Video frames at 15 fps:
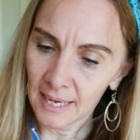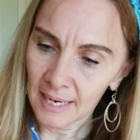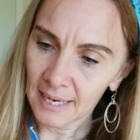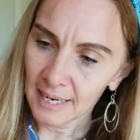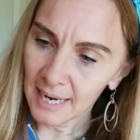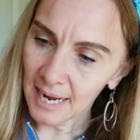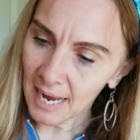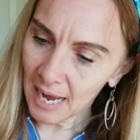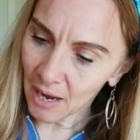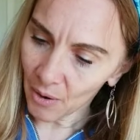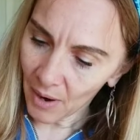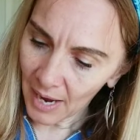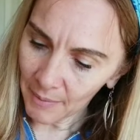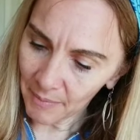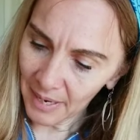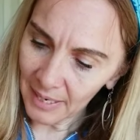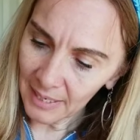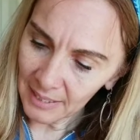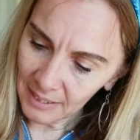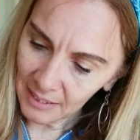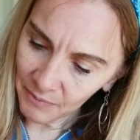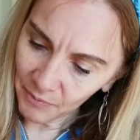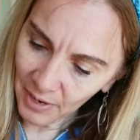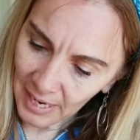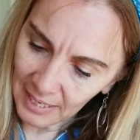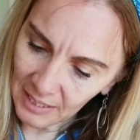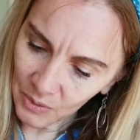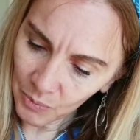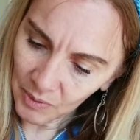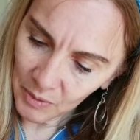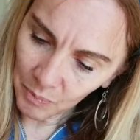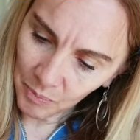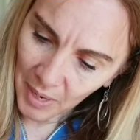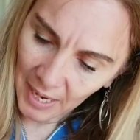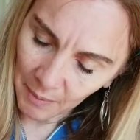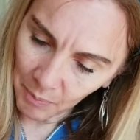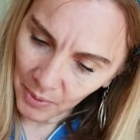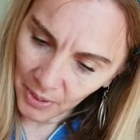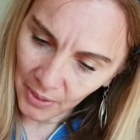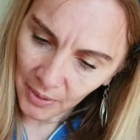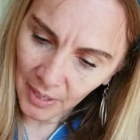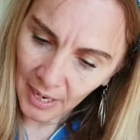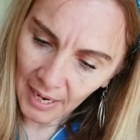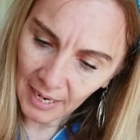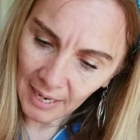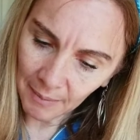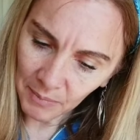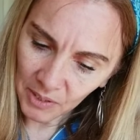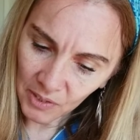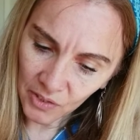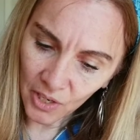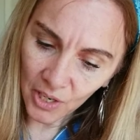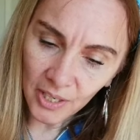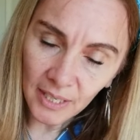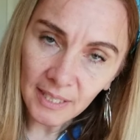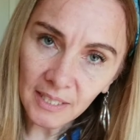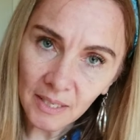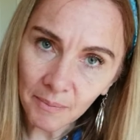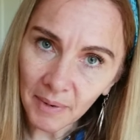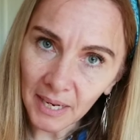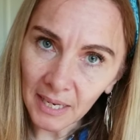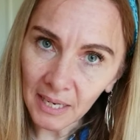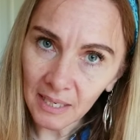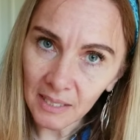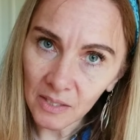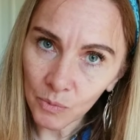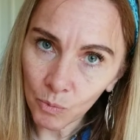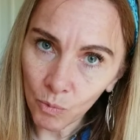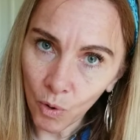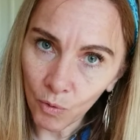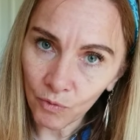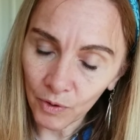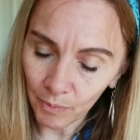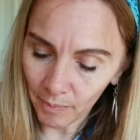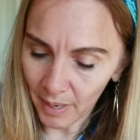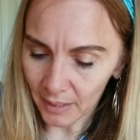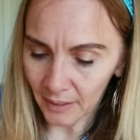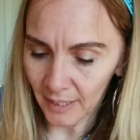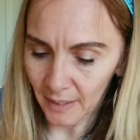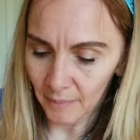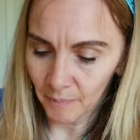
Now I made his face with paper and I'm starting to make his woven belly.